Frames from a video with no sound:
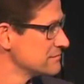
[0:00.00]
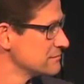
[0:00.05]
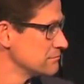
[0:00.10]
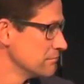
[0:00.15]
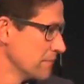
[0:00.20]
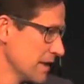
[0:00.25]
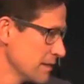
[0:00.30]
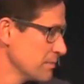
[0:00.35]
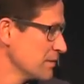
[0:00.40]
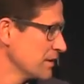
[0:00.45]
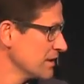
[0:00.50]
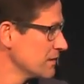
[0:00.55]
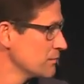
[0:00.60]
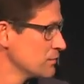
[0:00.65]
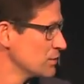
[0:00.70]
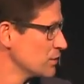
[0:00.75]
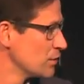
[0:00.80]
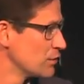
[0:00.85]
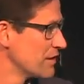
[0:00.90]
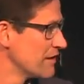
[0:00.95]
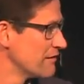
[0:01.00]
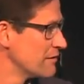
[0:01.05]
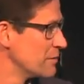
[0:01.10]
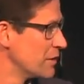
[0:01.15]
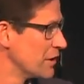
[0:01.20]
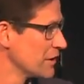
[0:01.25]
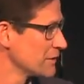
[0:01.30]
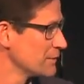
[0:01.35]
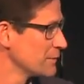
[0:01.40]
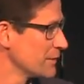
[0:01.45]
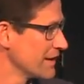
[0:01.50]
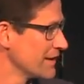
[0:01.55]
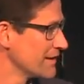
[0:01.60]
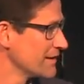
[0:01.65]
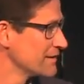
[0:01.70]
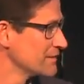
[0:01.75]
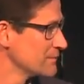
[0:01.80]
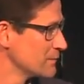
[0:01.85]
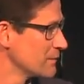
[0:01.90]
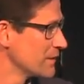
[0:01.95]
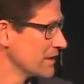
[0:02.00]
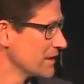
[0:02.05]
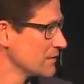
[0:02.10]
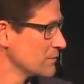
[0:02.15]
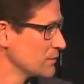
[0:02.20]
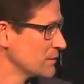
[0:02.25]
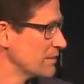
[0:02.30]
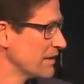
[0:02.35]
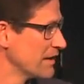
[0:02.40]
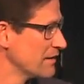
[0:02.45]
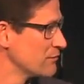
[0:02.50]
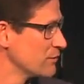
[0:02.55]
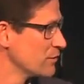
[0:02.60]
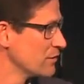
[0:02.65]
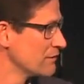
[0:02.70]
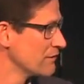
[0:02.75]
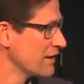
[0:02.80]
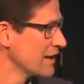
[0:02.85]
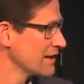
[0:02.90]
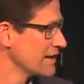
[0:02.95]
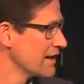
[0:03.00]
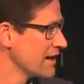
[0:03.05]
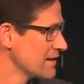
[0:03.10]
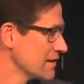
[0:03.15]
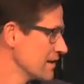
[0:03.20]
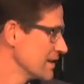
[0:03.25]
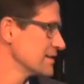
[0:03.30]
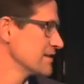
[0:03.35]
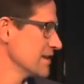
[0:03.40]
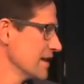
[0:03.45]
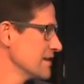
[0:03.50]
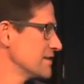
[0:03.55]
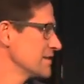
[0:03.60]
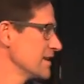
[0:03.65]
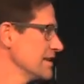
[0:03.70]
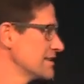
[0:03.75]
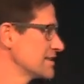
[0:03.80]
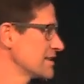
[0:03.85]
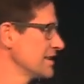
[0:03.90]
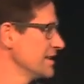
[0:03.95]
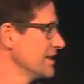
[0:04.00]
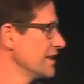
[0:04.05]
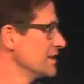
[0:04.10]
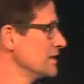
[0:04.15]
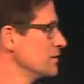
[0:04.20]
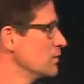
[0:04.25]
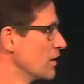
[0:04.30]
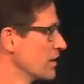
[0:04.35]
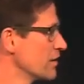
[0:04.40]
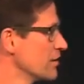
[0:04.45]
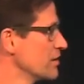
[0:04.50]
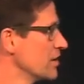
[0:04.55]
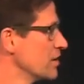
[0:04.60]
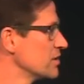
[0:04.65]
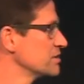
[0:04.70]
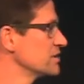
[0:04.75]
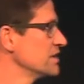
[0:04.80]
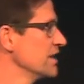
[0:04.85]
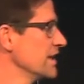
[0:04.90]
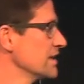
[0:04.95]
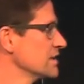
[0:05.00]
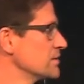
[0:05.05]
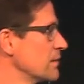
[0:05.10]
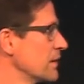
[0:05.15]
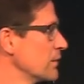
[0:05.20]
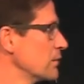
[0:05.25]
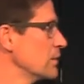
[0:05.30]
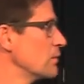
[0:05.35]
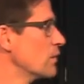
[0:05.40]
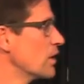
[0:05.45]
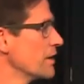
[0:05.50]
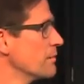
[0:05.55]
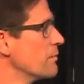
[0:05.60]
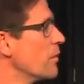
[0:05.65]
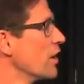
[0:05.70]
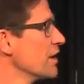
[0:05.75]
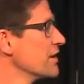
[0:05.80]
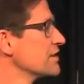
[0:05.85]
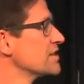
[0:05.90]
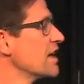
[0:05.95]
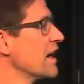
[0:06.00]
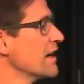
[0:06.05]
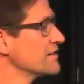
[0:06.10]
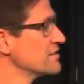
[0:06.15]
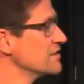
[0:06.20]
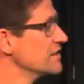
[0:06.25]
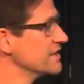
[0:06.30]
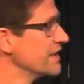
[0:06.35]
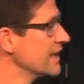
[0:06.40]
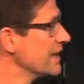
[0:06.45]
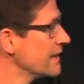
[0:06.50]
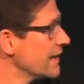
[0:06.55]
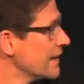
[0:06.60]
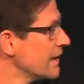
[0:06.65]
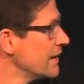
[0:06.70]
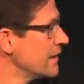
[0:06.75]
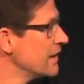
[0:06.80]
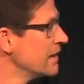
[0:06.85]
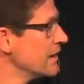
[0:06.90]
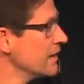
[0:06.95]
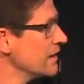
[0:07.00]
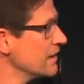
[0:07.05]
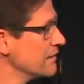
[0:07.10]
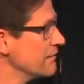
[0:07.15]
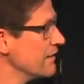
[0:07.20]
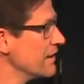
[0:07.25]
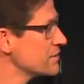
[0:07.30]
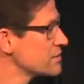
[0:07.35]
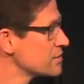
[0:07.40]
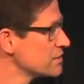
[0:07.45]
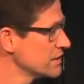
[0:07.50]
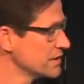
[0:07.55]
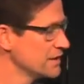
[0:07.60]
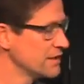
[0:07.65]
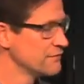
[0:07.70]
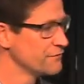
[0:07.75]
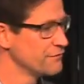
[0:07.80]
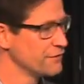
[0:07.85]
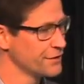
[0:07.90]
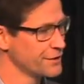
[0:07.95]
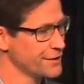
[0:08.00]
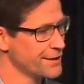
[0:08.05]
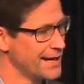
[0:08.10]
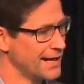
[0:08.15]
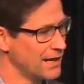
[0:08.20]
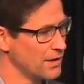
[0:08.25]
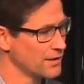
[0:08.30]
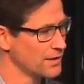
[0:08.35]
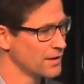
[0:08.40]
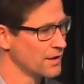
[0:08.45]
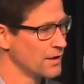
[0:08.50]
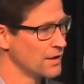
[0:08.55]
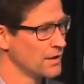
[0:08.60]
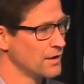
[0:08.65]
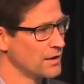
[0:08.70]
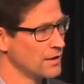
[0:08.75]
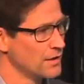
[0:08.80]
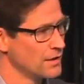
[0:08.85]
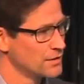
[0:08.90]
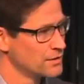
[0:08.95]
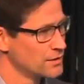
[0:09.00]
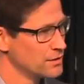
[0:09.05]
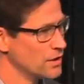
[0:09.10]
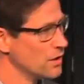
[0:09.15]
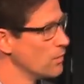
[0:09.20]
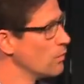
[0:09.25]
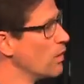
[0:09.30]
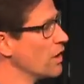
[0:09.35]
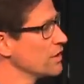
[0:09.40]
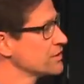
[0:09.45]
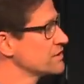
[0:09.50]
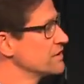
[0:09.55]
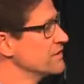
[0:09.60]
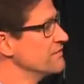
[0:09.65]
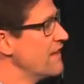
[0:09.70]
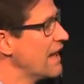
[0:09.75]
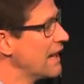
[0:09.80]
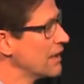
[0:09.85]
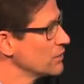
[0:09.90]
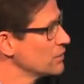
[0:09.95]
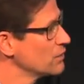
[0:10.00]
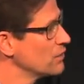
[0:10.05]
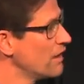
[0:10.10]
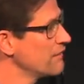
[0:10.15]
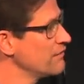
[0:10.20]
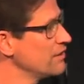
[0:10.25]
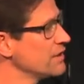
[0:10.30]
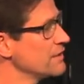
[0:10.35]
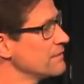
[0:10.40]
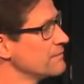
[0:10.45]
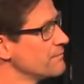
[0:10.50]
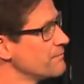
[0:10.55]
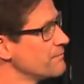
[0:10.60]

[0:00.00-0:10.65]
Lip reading: Maybe. We don't have a model where we pay for it right yet. It's clearly one of those things where we want to monetize the data eventually and figure out, you know, what's the value of it.